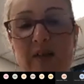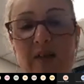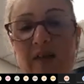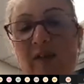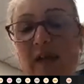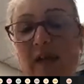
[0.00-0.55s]

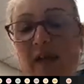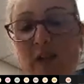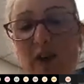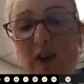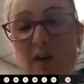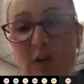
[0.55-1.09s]
Generally, a
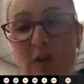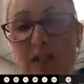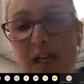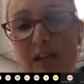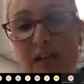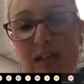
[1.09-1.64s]
doctor will
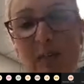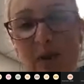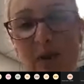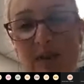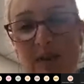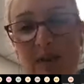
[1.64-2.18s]
take a
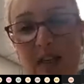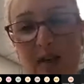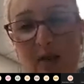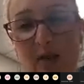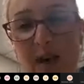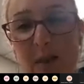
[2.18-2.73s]
sample of skin
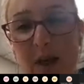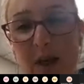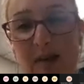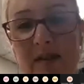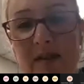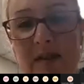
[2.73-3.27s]

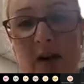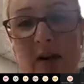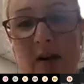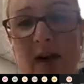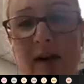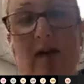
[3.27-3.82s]
scrapings
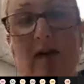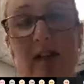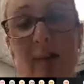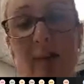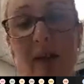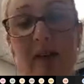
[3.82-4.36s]
or a nail
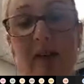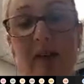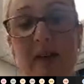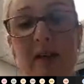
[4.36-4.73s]
clipping